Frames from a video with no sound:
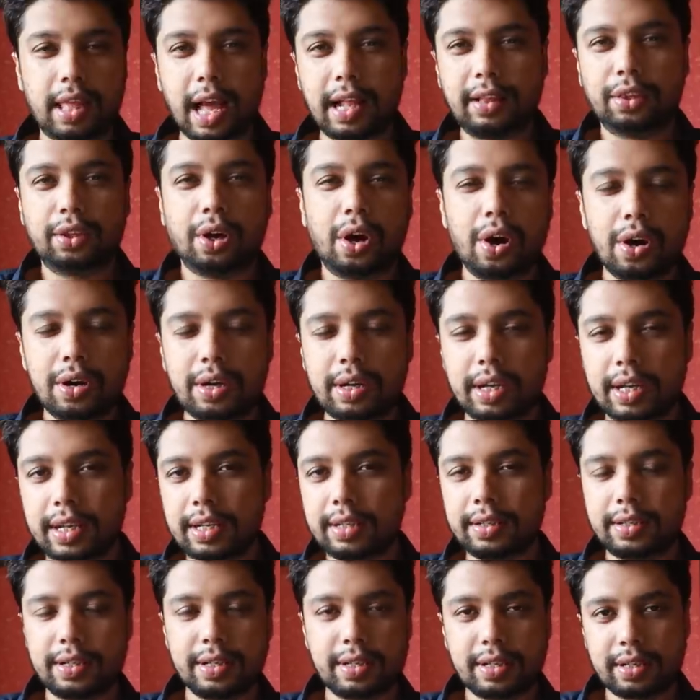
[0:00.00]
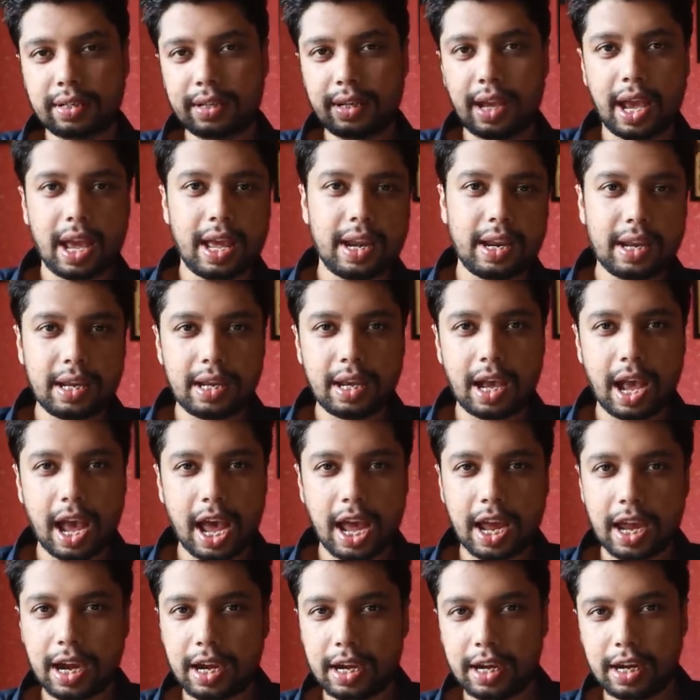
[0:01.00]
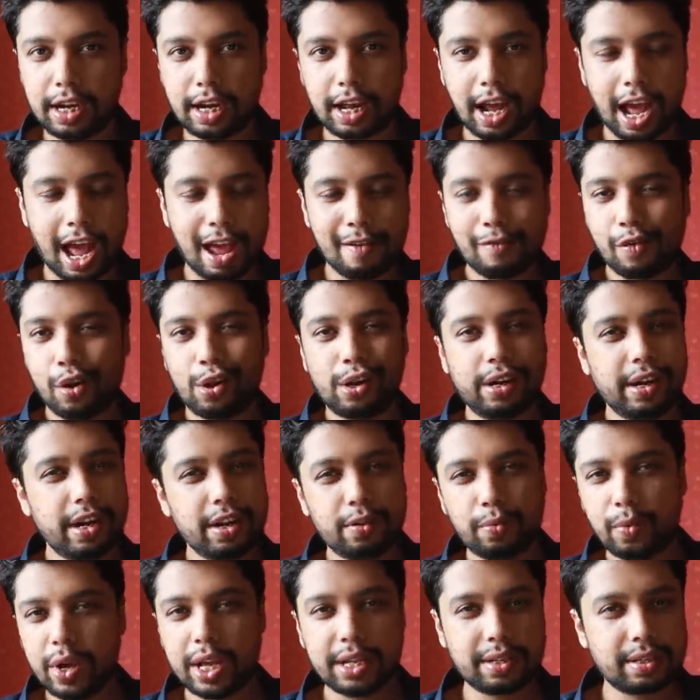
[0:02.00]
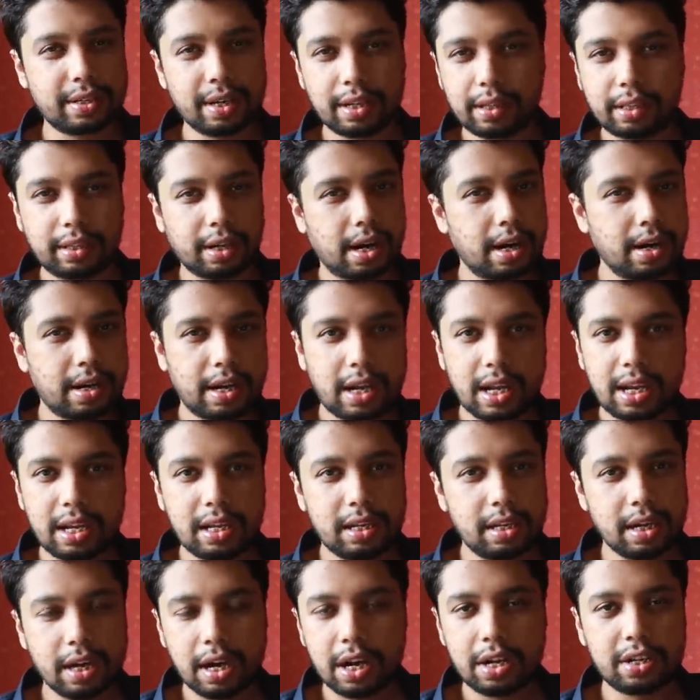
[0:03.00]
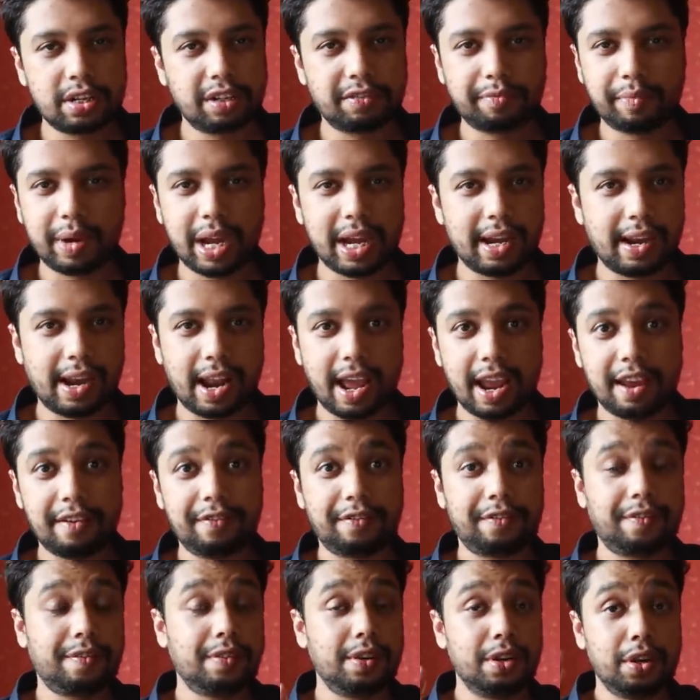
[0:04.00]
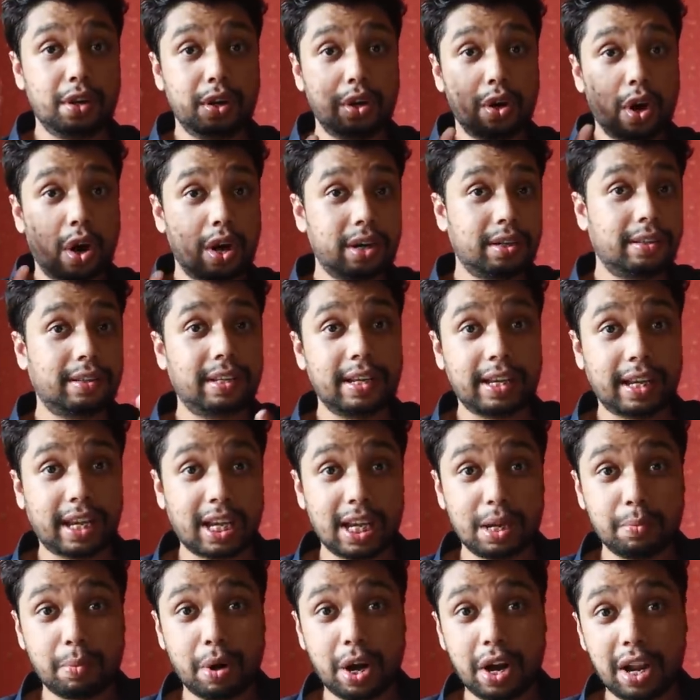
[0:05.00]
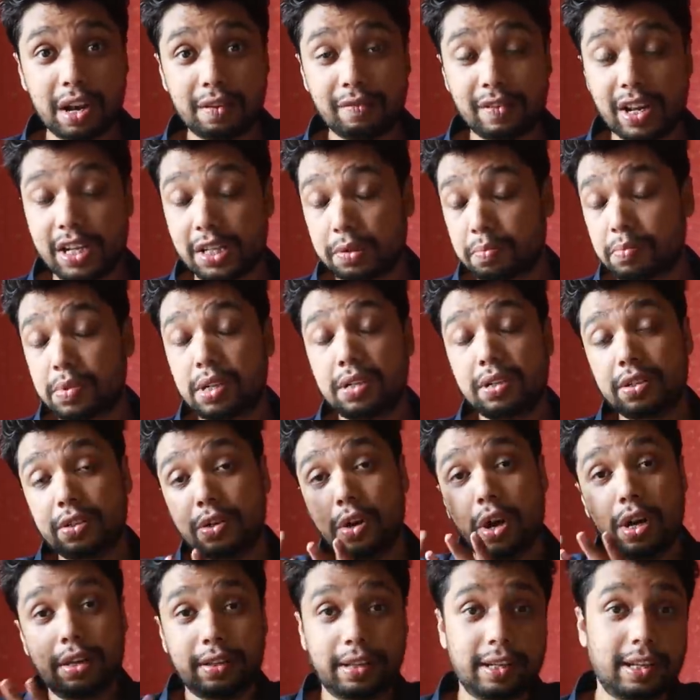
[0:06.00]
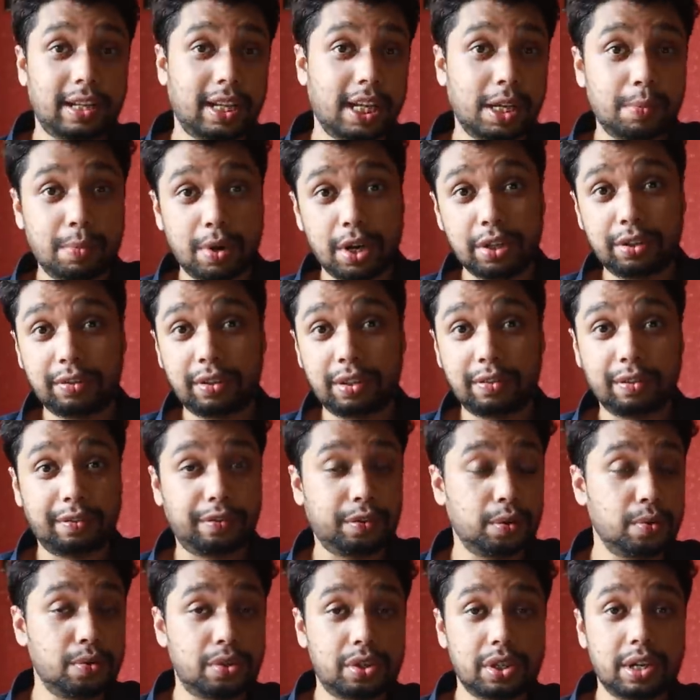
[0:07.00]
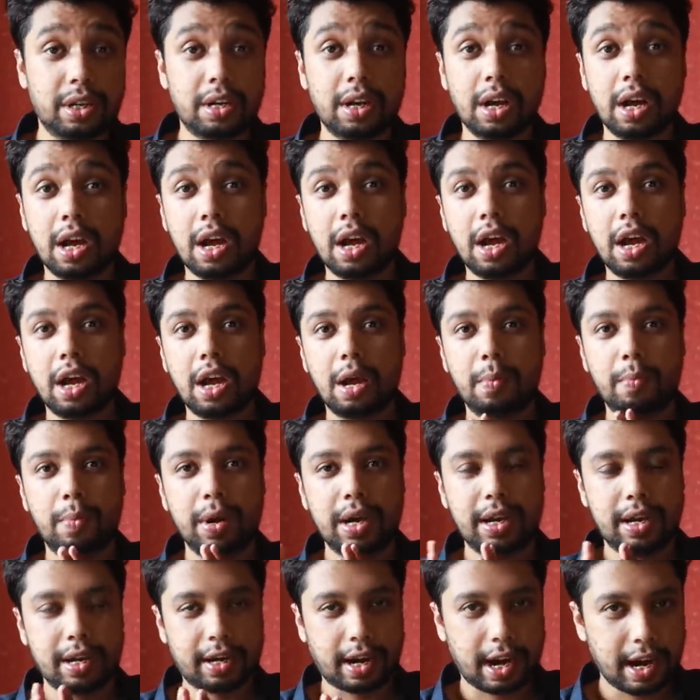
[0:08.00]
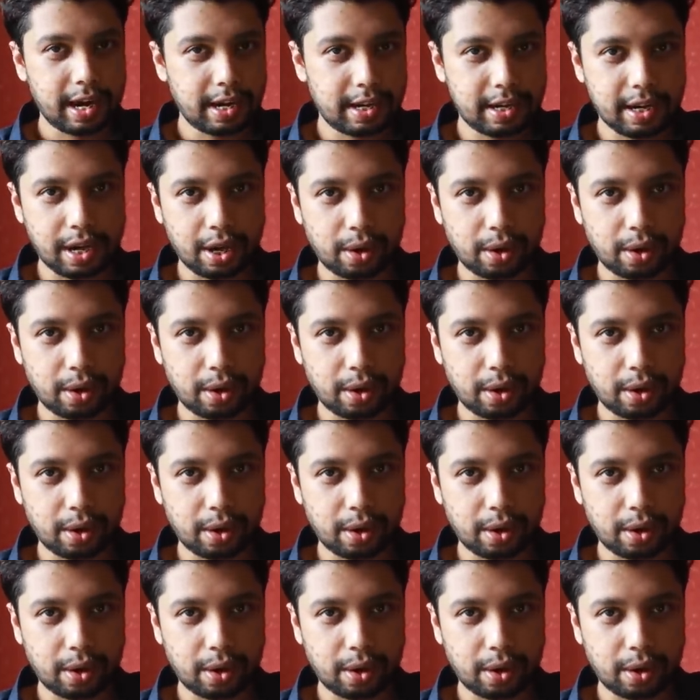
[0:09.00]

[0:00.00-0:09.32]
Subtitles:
That thought is just scary, and I've already wasted 30 years of my life not thinking about investments, not thinking about the future, But right